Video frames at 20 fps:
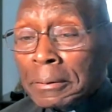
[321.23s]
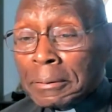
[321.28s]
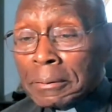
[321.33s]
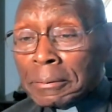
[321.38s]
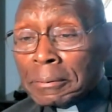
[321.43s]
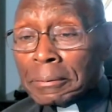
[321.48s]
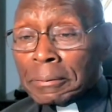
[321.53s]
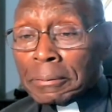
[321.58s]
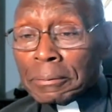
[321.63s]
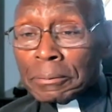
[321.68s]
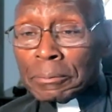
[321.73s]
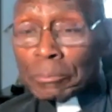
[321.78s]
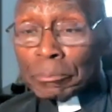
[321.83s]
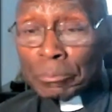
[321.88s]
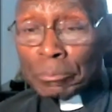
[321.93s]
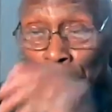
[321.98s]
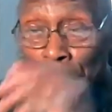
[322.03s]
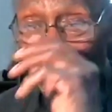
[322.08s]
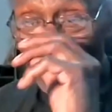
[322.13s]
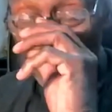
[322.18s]
uh
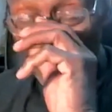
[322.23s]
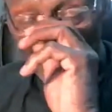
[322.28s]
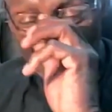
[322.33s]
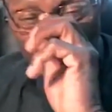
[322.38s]
by